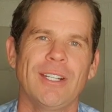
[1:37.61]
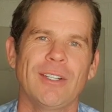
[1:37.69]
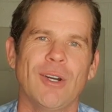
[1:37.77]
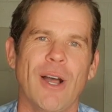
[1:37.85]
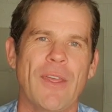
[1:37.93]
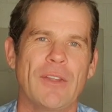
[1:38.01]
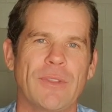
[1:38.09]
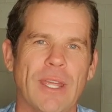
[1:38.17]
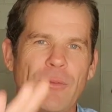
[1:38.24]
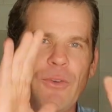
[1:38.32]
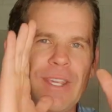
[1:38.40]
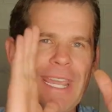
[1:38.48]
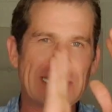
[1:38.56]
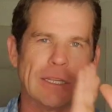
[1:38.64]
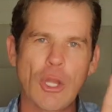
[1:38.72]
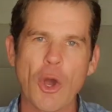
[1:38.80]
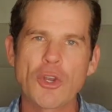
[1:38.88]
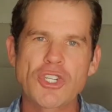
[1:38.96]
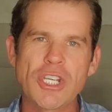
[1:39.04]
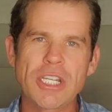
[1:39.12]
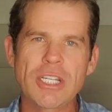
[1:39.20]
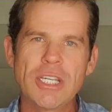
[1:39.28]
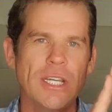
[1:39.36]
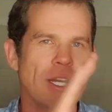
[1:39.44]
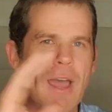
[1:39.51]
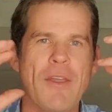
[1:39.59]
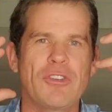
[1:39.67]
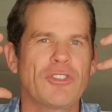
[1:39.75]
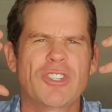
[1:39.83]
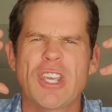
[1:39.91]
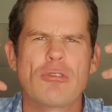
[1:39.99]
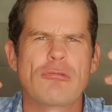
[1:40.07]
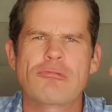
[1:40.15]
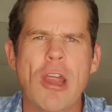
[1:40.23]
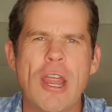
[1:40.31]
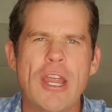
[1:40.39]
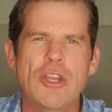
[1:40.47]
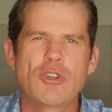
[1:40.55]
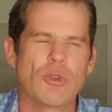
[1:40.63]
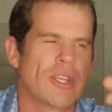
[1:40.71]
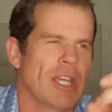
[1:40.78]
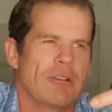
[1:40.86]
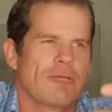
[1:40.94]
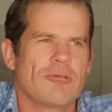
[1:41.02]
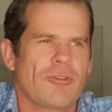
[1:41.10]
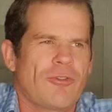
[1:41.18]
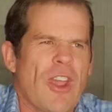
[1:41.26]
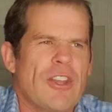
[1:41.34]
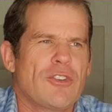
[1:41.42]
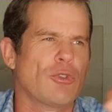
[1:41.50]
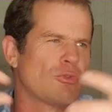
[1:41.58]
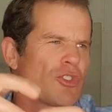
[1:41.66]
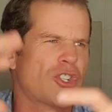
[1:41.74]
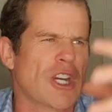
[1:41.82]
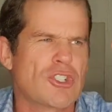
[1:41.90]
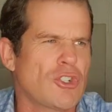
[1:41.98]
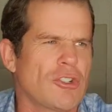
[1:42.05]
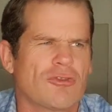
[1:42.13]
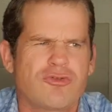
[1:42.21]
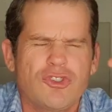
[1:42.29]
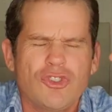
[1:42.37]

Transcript: Right? They forget logic and they just get in a rage, or they get offended or rejected. And